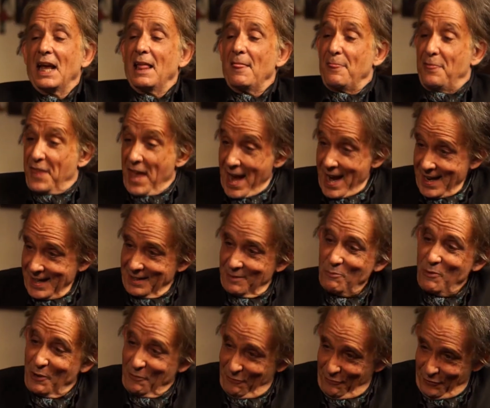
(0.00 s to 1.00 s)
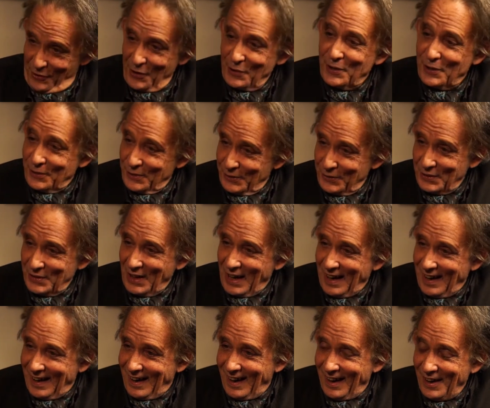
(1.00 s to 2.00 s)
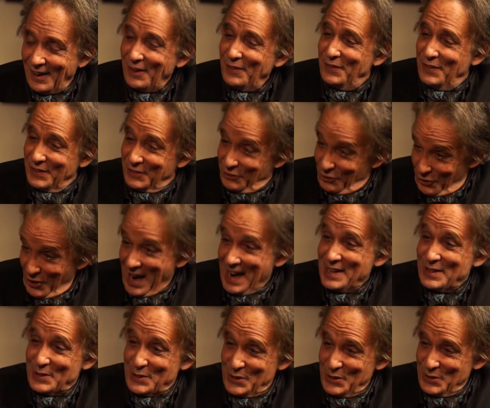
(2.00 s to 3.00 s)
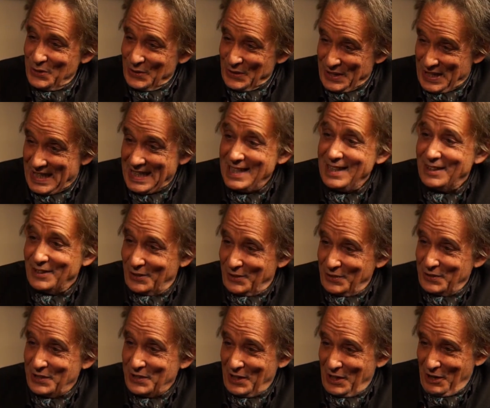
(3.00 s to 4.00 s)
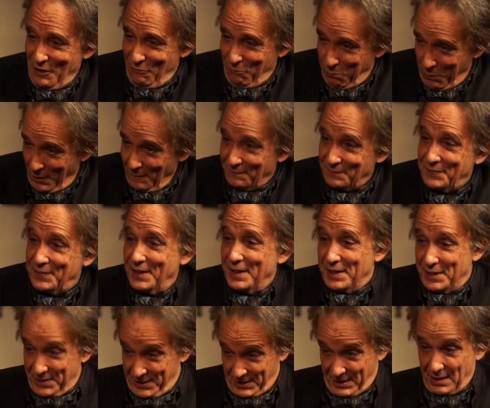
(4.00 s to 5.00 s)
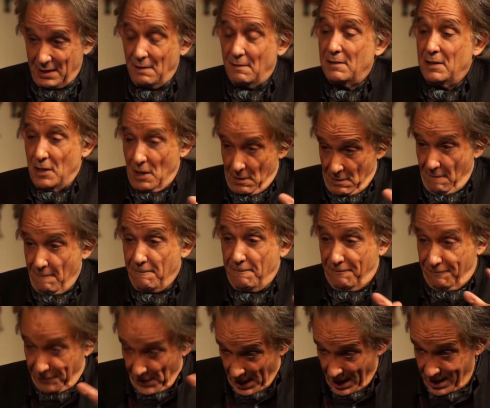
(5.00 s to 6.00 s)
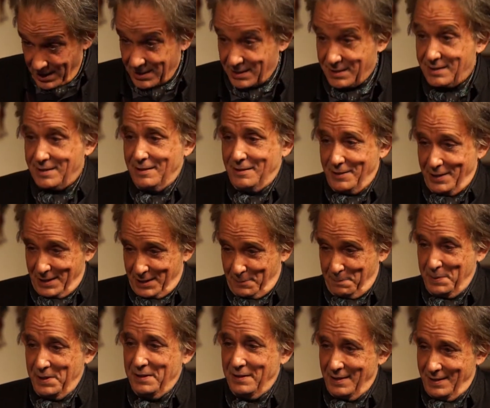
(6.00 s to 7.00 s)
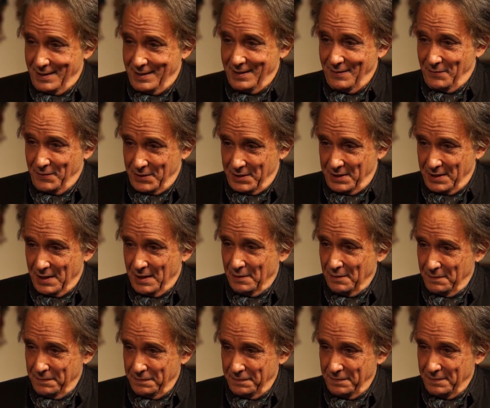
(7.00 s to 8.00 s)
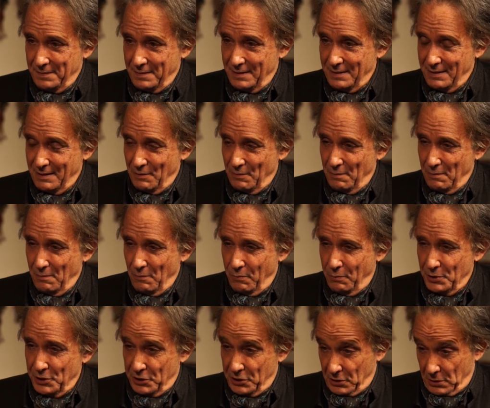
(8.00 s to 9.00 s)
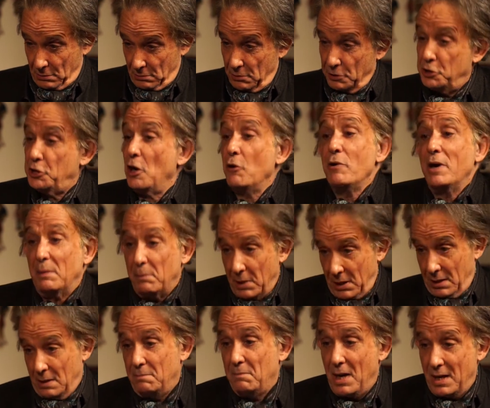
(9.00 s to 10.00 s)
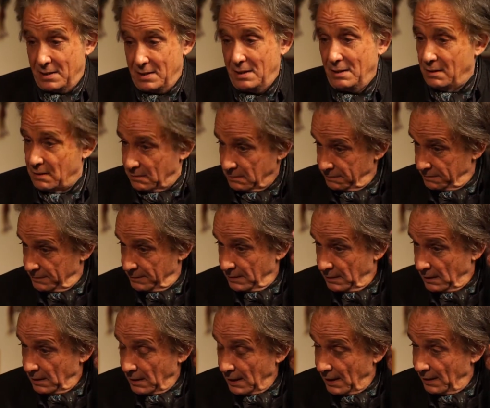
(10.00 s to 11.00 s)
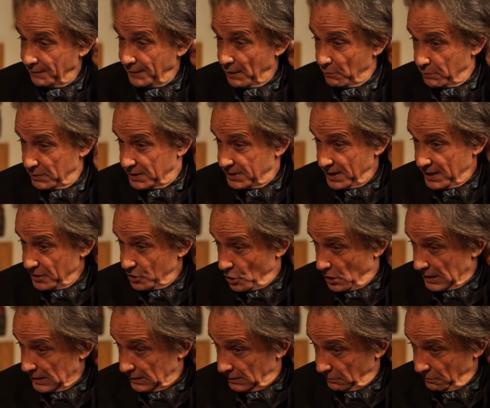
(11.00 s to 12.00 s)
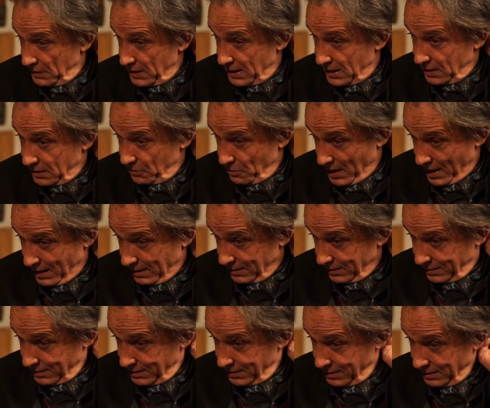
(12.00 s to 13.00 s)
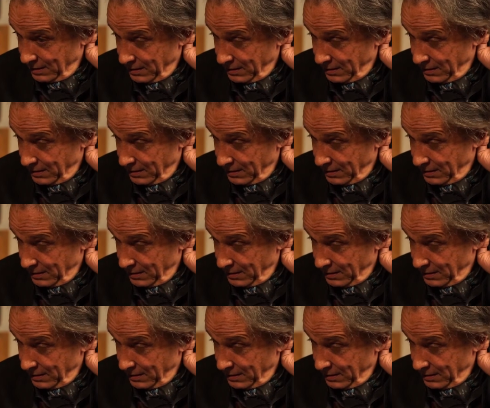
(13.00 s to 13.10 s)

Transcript: Then what followed are the trials and ordeals of what this vaster experience of the self was showing me in myself. And there were essentially three trials.